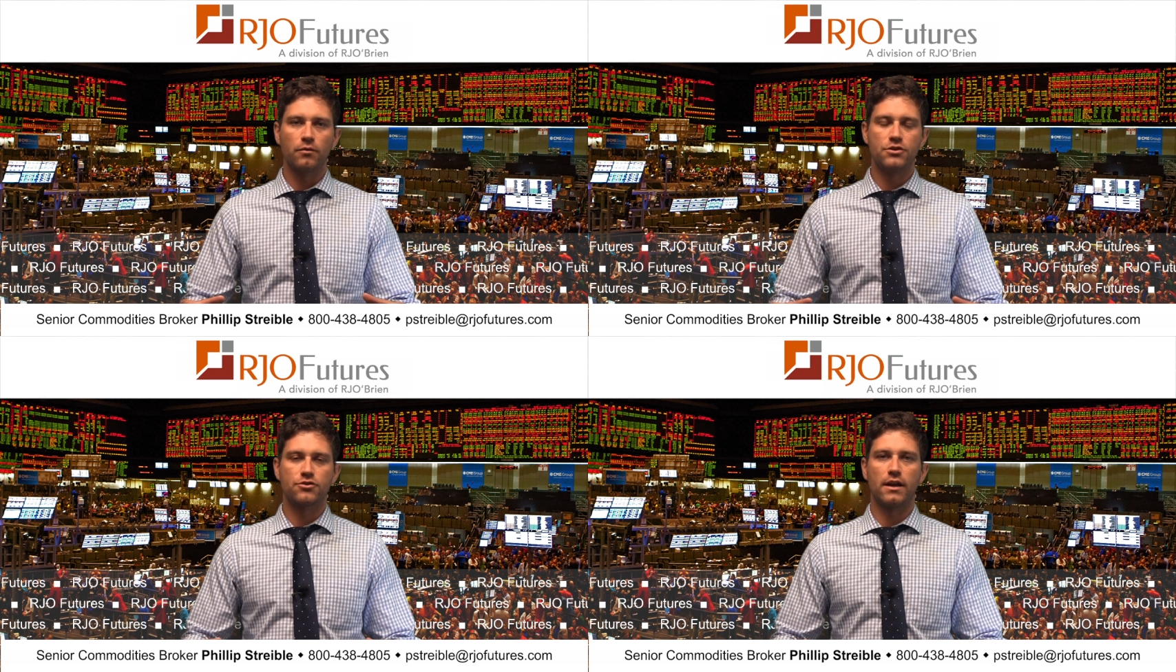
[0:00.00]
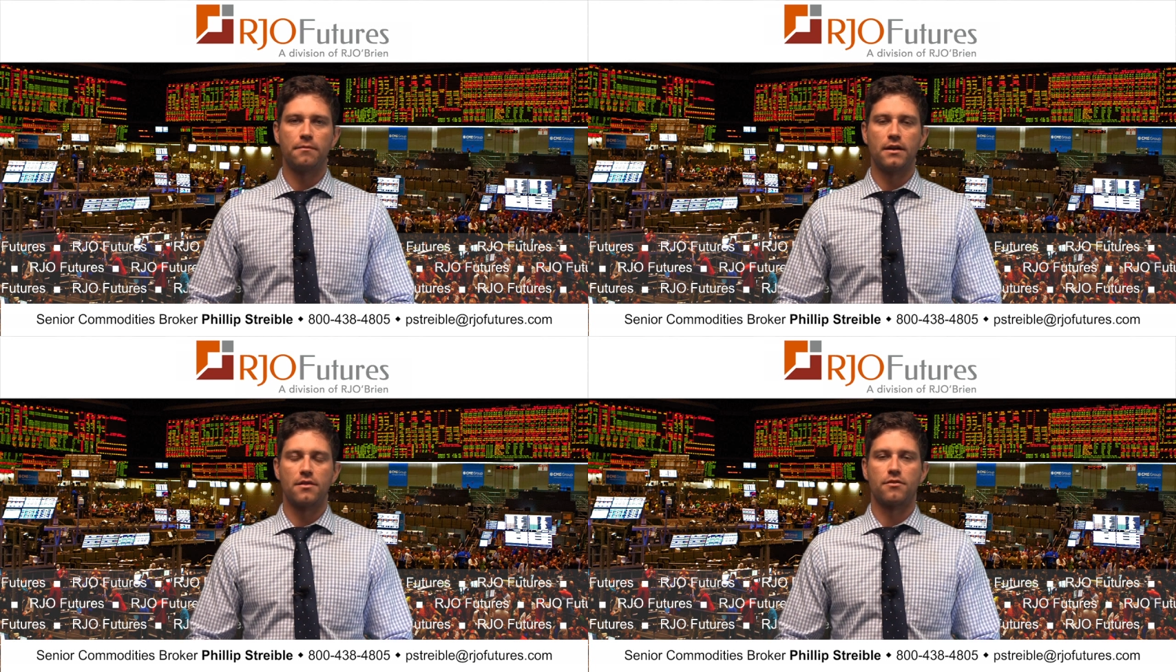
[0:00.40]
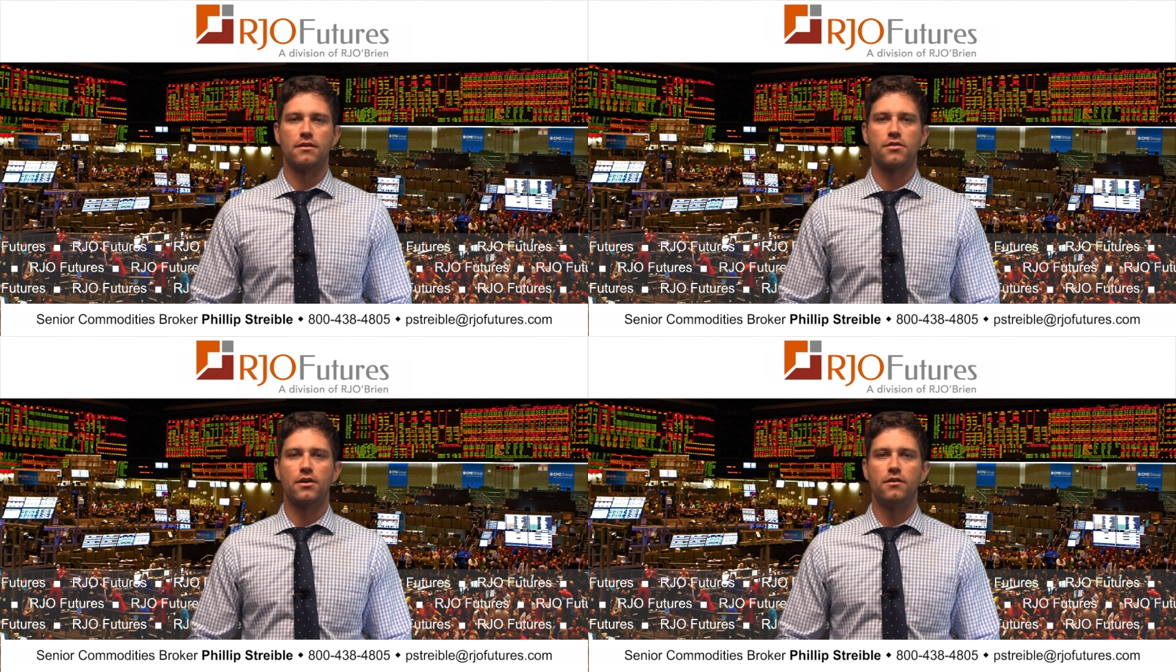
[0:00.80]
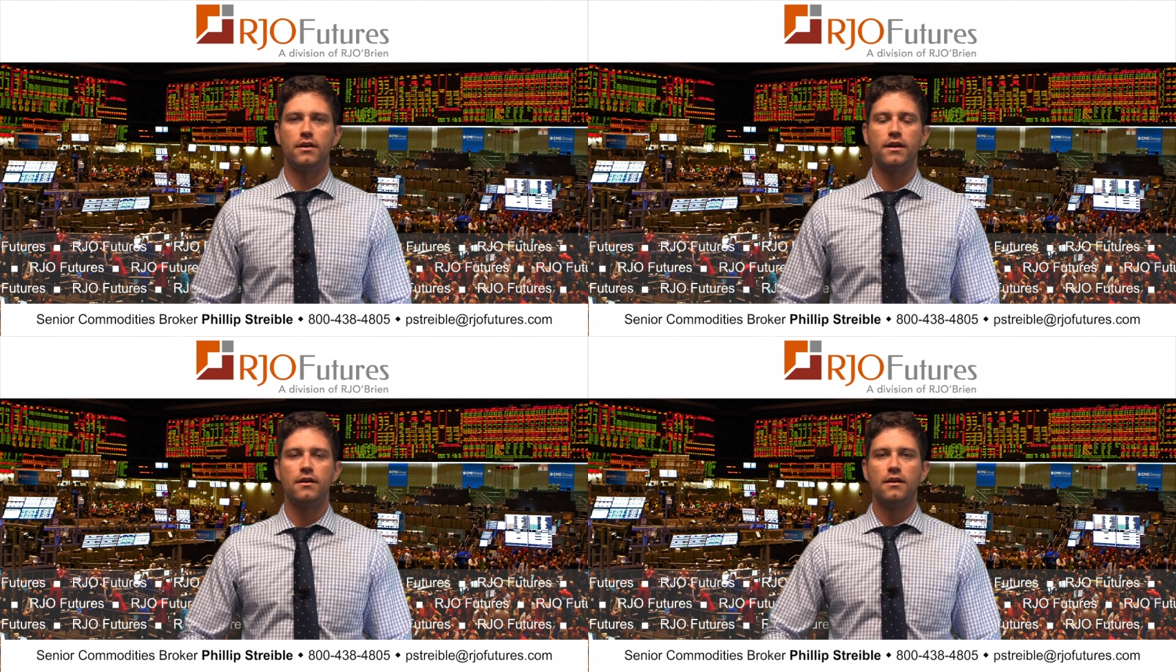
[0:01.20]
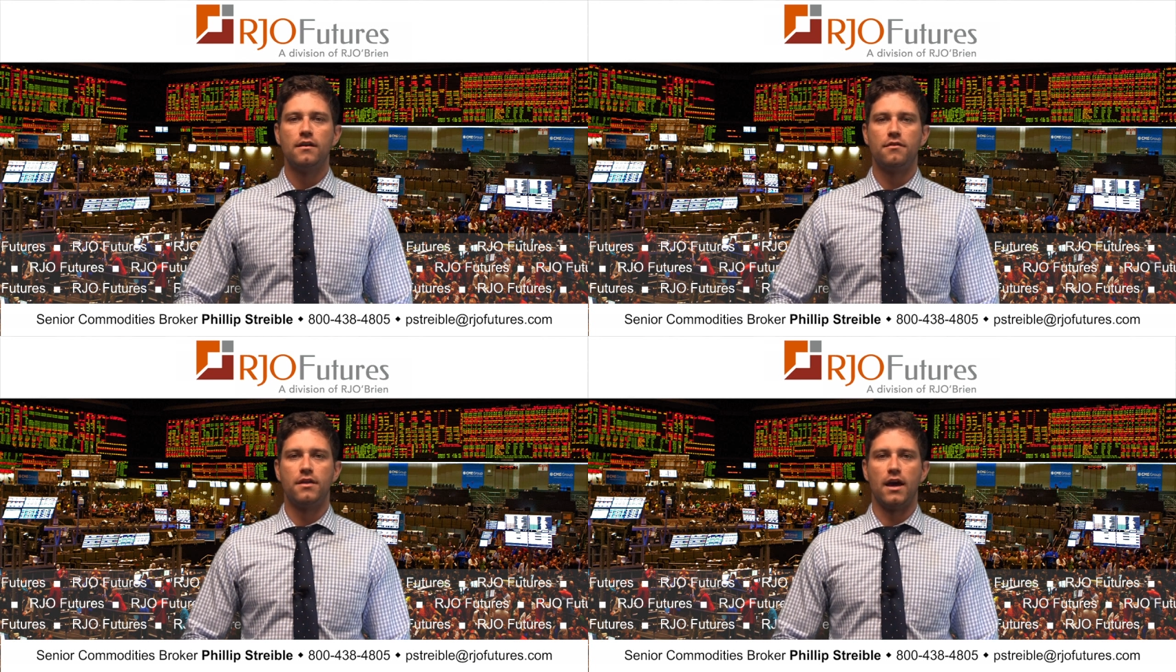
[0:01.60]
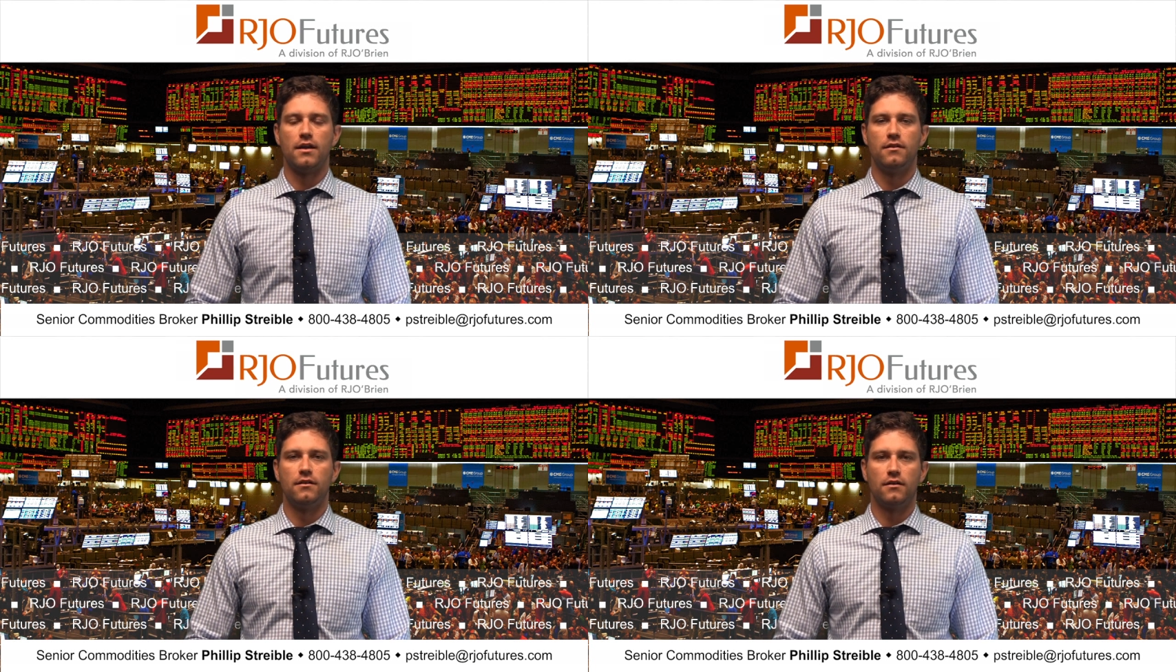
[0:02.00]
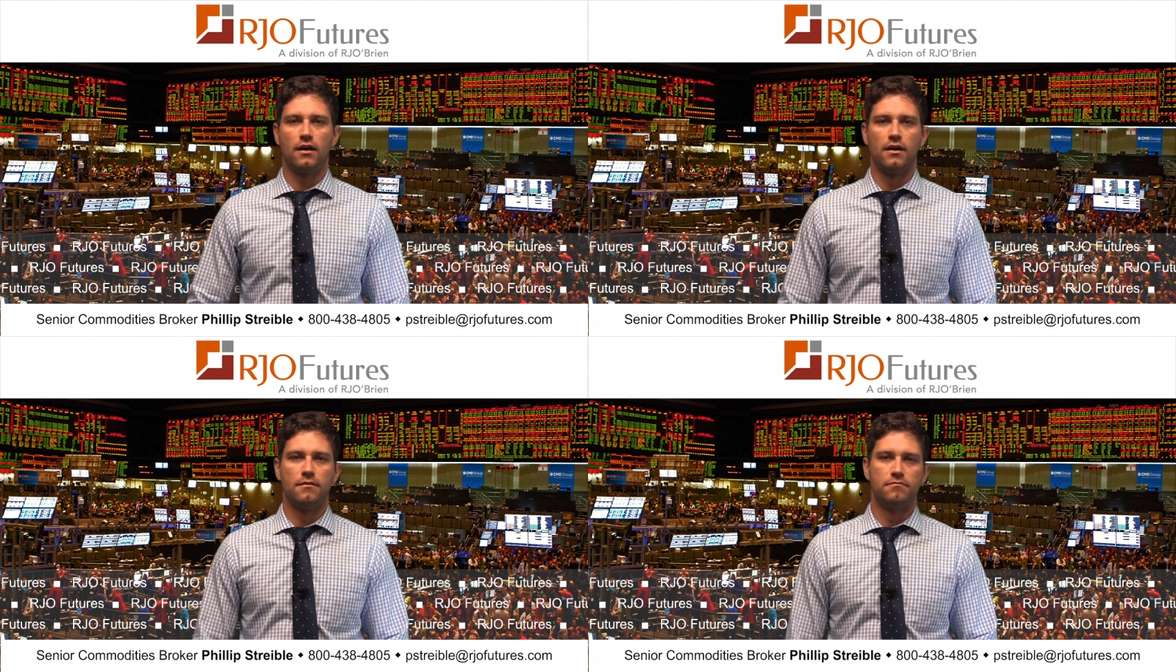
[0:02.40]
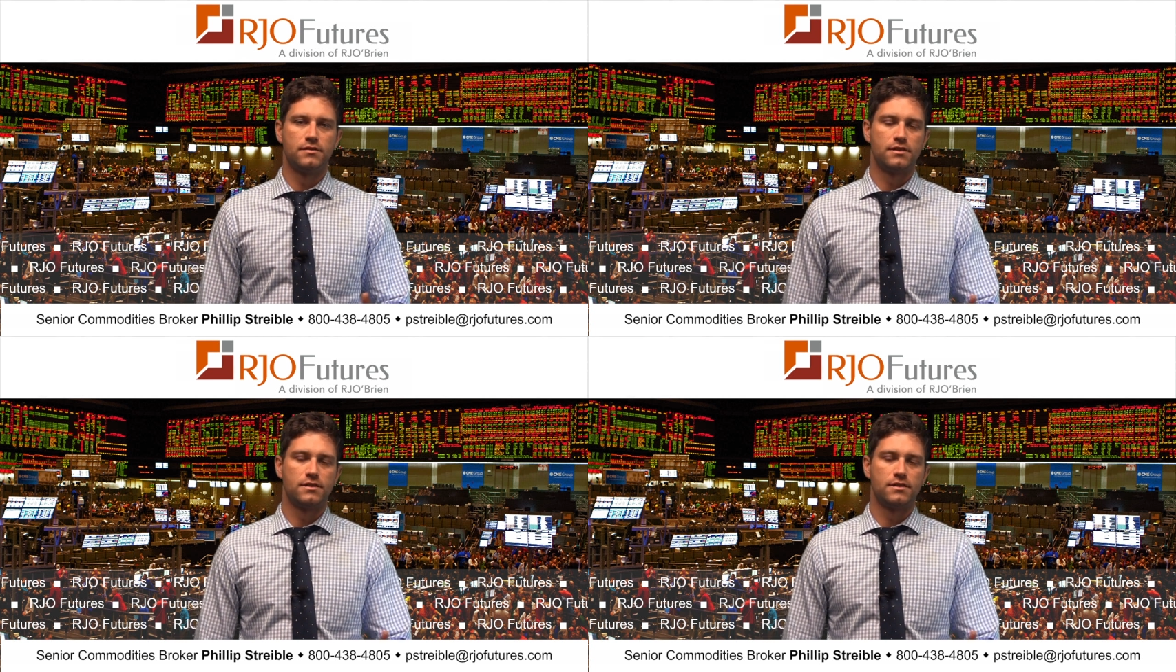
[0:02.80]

we trade up into 330, then um,